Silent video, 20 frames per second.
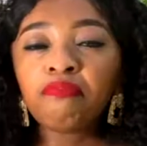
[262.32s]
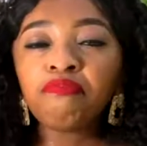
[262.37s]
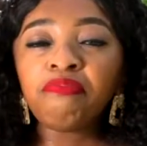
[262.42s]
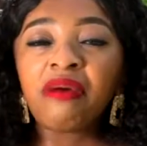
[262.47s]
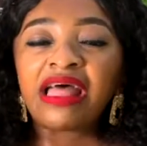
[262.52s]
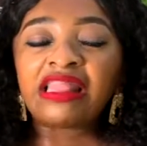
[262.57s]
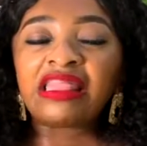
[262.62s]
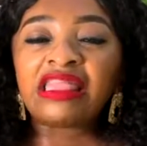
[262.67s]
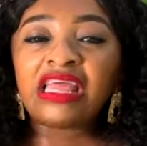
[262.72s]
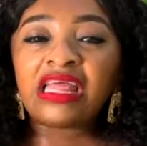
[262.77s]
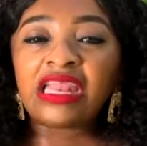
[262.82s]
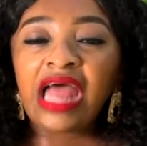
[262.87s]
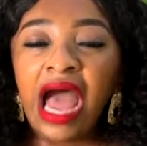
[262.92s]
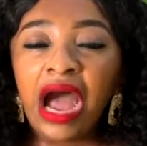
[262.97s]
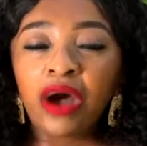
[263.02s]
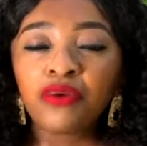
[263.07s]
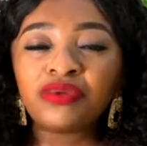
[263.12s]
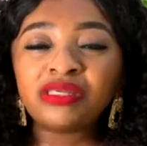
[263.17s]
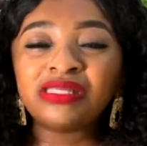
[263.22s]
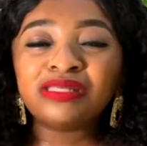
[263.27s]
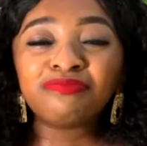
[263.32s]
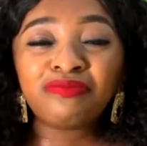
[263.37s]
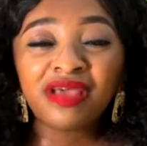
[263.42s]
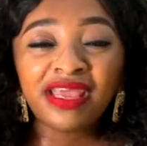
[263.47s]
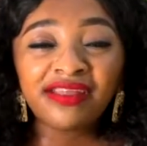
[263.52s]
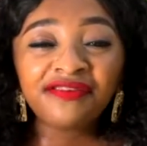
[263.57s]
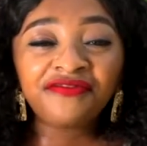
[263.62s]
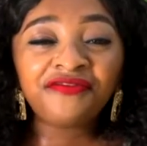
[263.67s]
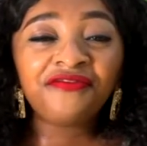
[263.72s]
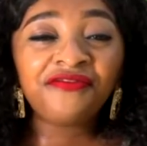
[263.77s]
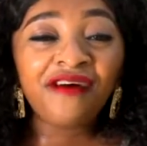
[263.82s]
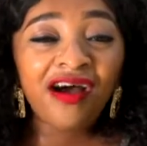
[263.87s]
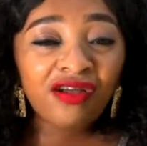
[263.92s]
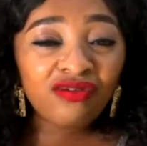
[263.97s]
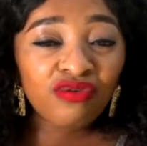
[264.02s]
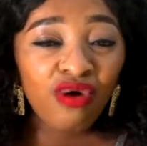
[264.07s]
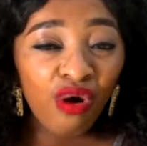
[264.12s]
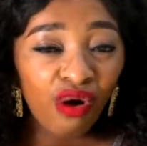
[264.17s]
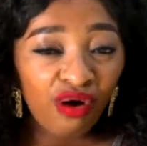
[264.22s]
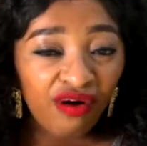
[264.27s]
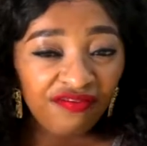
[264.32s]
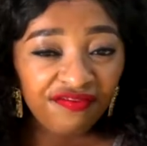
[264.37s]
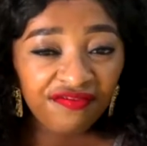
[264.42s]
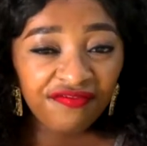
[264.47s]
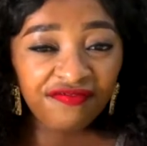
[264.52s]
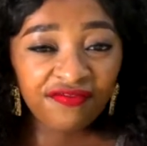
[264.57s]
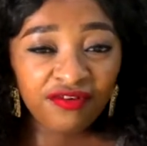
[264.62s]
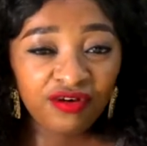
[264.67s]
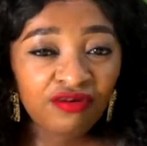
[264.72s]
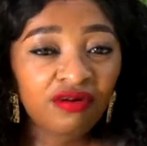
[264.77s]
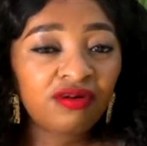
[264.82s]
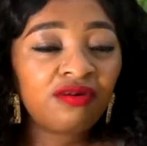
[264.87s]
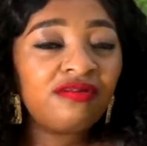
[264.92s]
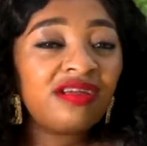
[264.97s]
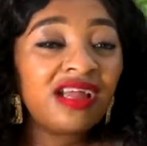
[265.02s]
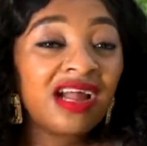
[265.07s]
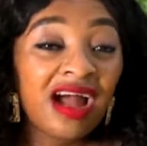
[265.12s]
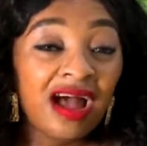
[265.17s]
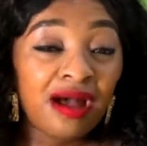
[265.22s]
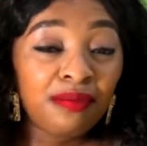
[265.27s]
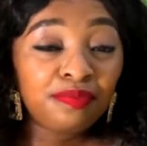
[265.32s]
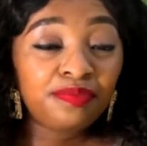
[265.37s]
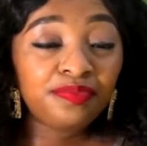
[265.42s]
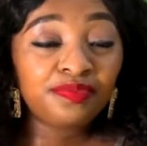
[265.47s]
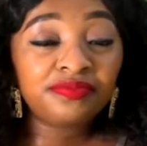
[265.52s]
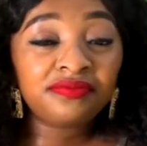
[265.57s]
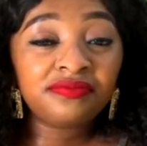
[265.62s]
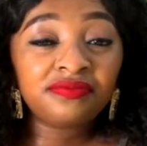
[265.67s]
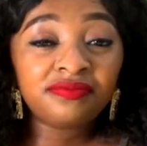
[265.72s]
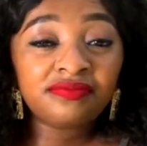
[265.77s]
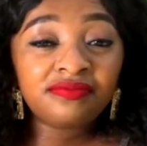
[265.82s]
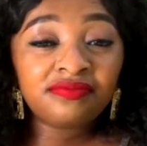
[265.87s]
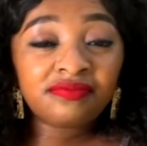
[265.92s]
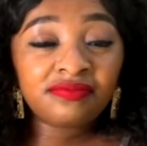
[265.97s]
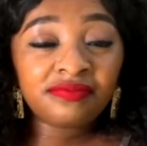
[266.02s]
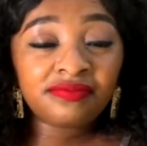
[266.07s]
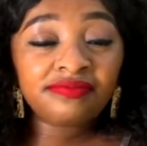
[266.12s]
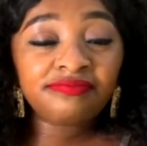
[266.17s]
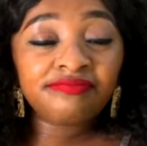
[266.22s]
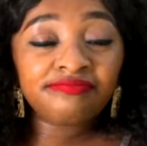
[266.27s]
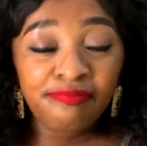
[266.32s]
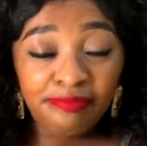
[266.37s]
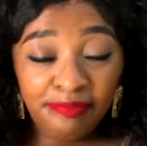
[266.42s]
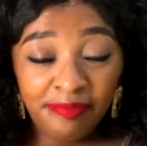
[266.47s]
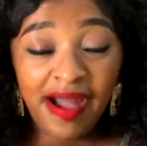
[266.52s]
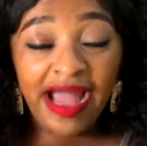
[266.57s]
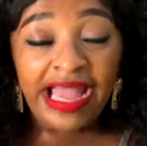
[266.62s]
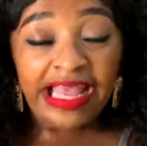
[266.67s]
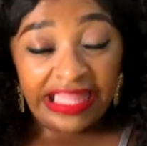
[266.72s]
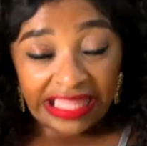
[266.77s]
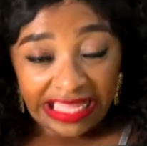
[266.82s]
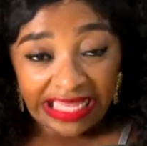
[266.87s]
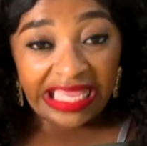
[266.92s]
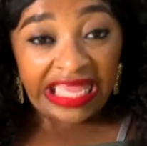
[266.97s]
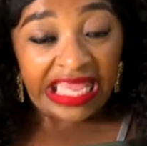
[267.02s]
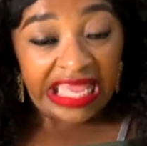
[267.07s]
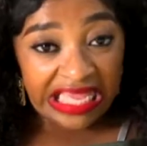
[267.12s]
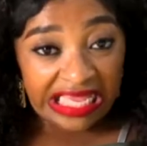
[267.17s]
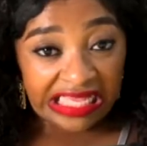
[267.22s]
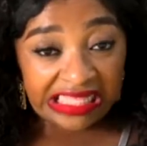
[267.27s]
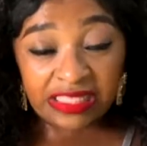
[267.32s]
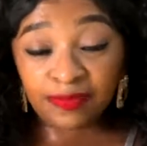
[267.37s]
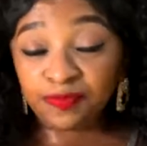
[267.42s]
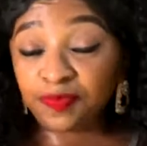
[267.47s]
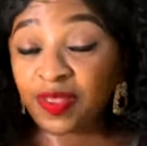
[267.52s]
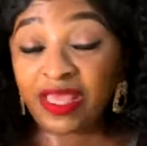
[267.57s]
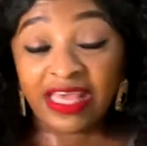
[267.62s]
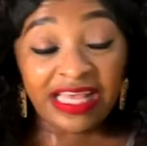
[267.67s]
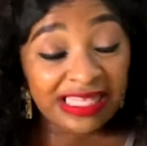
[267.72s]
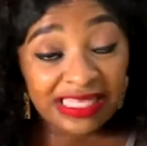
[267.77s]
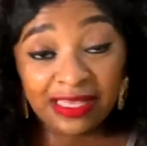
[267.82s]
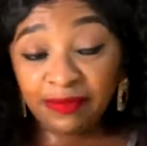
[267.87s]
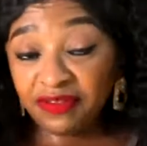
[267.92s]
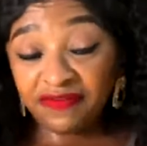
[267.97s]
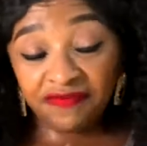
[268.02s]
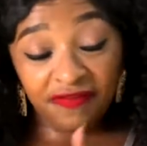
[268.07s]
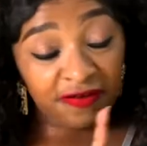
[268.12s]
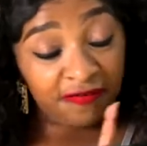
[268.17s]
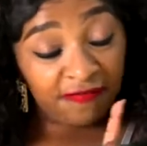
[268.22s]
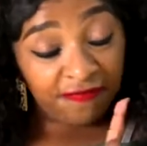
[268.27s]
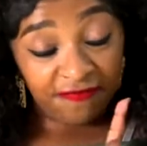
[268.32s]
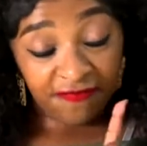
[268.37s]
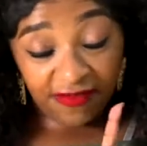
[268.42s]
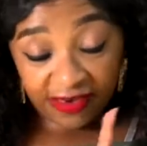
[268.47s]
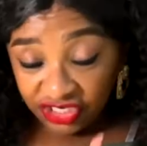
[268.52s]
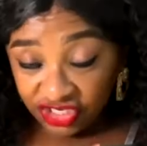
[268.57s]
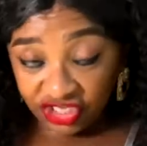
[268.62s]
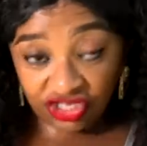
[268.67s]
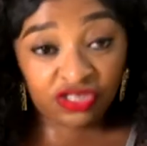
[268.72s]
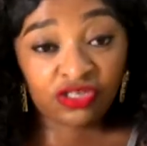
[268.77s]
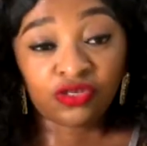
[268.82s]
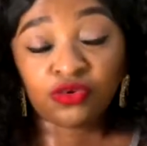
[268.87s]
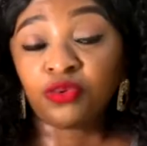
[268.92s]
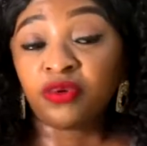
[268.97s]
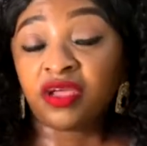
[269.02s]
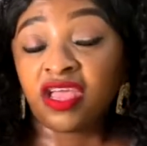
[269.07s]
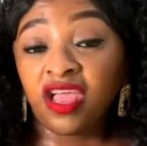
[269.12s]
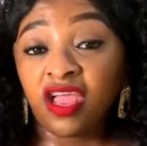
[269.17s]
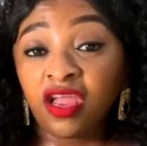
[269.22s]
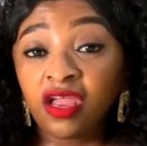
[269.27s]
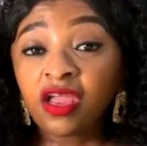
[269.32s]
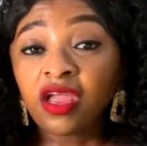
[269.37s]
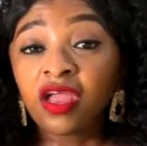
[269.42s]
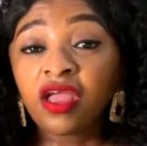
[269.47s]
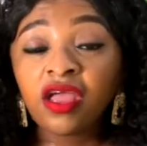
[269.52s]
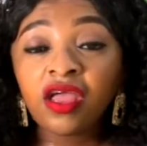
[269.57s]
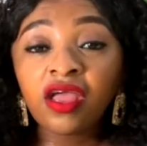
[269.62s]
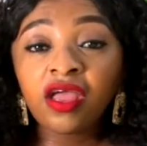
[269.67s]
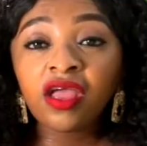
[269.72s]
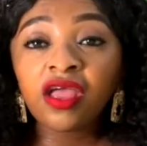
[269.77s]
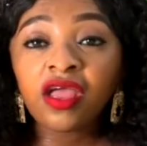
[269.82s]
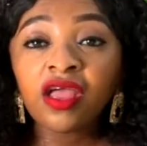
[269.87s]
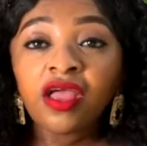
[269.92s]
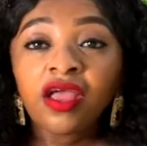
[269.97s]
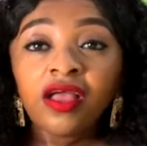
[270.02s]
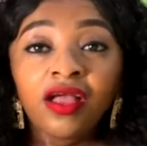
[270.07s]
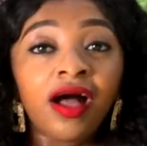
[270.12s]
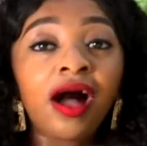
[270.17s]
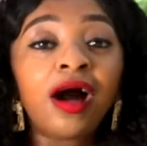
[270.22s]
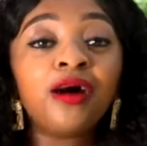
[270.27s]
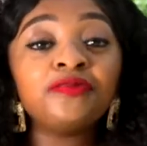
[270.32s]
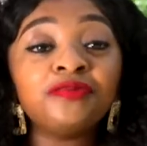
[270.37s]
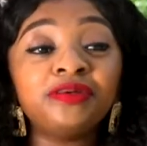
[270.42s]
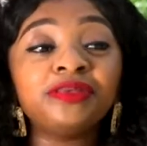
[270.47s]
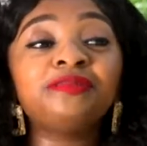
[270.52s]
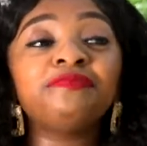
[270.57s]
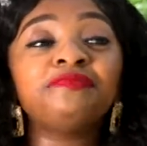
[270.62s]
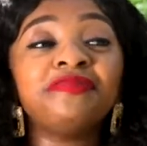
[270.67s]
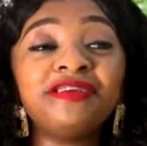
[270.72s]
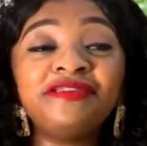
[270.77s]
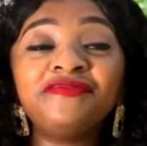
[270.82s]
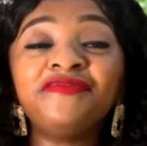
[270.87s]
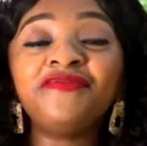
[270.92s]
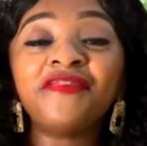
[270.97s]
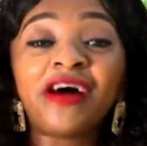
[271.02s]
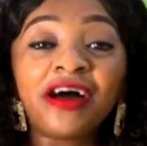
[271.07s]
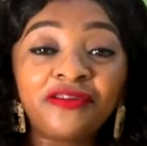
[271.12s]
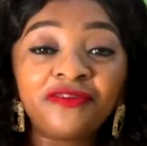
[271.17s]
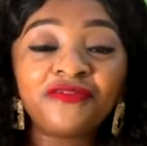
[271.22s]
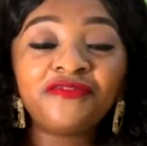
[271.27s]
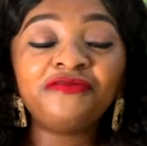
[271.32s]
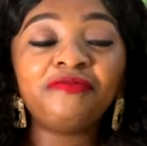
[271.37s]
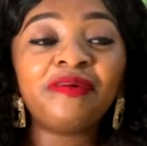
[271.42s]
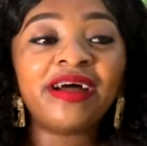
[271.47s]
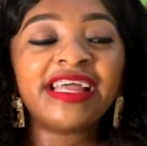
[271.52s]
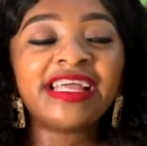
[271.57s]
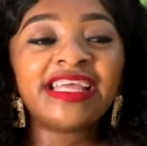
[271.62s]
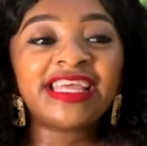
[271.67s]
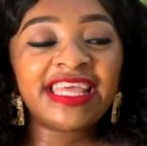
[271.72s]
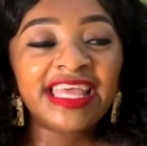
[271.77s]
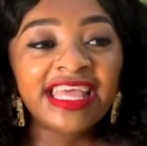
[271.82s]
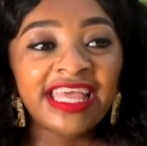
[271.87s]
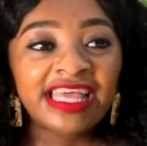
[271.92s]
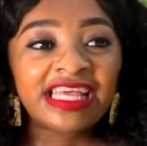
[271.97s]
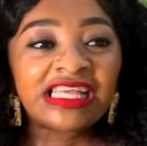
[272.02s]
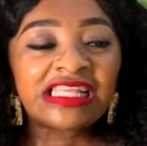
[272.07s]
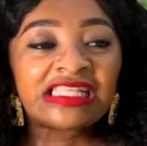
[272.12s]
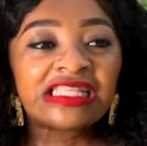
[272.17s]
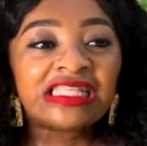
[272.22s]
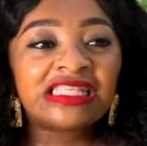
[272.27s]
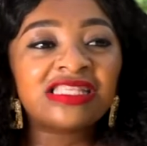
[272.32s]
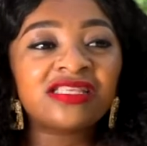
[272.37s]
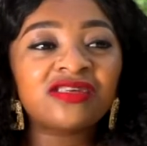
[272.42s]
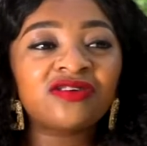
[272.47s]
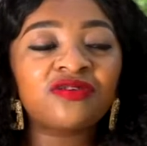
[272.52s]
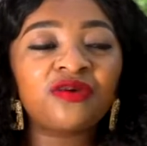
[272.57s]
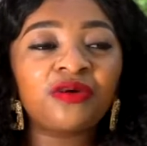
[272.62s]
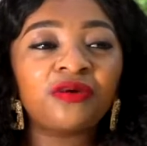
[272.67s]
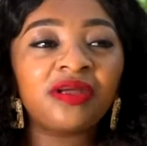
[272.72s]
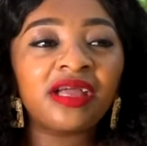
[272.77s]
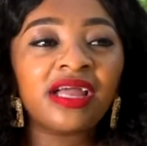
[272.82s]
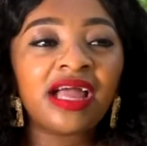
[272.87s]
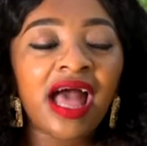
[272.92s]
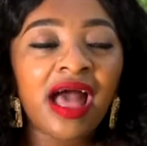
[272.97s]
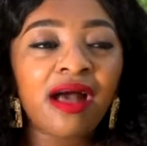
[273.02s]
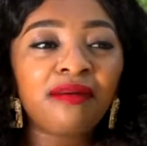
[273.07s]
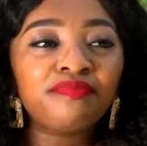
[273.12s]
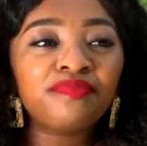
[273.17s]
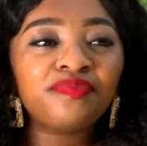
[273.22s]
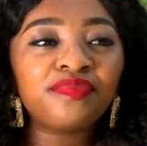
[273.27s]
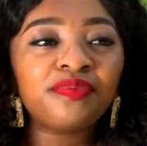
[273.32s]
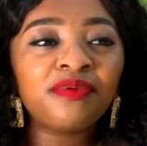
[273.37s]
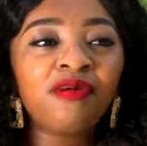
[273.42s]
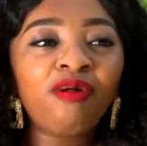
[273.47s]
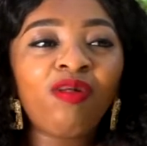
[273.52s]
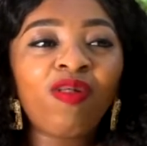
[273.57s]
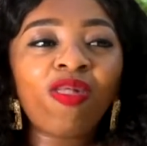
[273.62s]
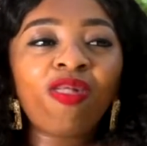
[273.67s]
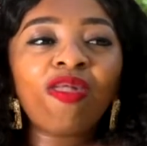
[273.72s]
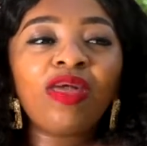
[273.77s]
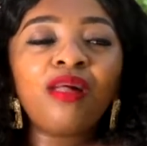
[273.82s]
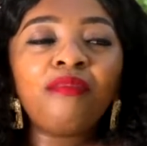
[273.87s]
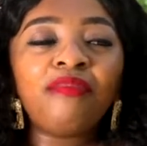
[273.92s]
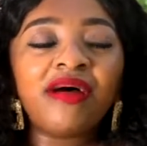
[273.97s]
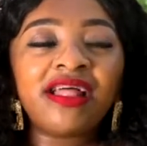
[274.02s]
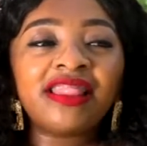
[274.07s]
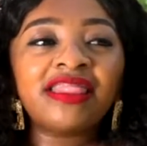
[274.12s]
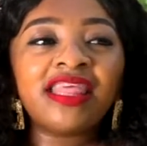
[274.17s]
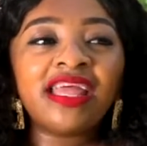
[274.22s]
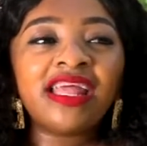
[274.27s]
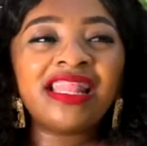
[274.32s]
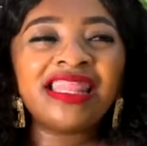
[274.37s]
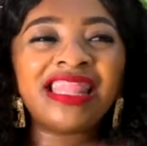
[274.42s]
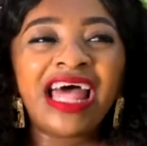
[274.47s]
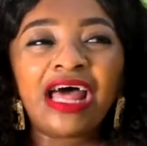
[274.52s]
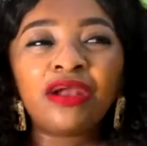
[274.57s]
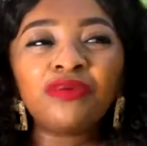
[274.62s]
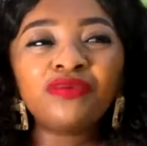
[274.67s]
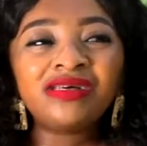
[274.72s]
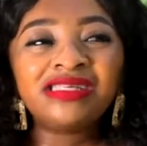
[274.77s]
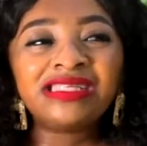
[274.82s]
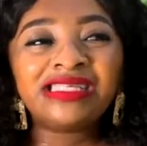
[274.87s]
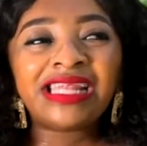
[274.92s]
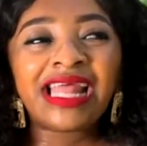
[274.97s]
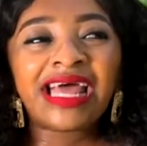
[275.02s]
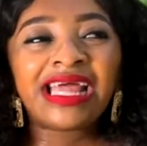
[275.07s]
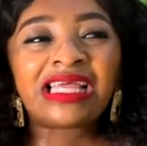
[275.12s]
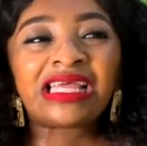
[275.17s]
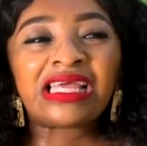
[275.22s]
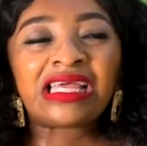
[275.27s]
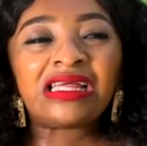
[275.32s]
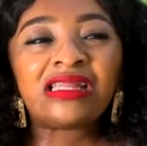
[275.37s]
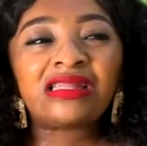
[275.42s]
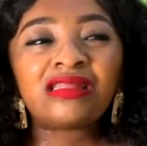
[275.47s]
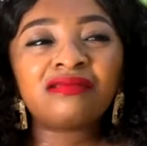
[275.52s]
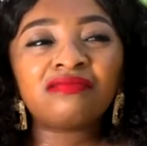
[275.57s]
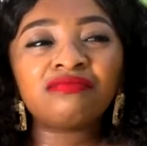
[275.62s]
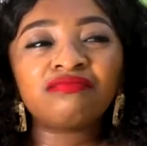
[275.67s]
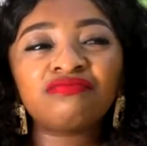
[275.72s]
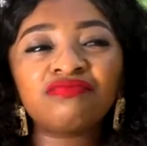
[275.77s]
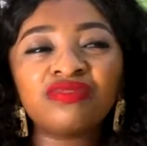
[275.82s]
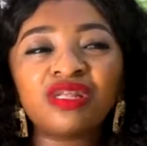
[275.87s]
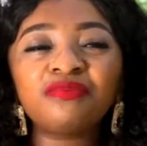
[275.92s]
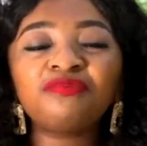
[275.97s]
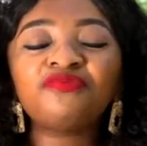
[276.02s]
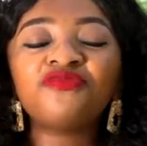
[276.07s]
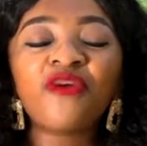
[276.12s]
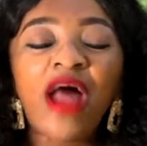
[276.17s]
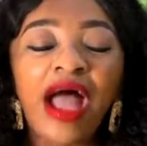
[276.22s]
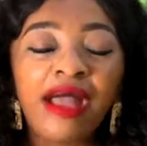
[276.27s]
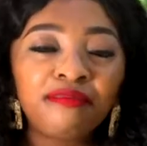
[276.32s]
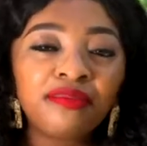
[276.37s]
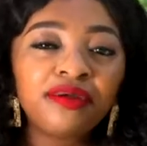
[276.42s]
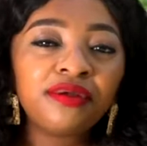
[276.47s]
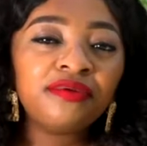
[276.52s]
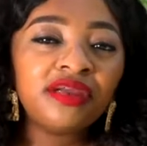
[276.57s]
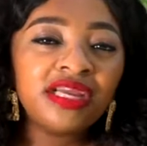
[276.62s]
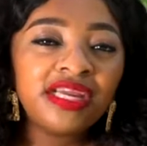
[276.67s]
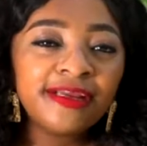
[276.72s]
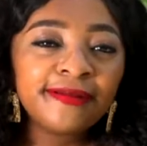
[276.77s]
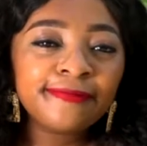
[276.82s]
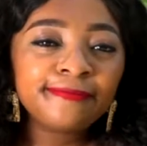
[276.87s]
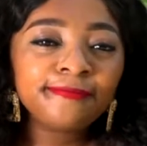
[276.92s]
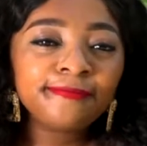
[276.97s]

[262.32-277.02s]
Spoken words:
but then I was made fun of growing up by the kids. Kids can be very vicious, okay? I was made fun of by kids growing up. But then that was like in primary.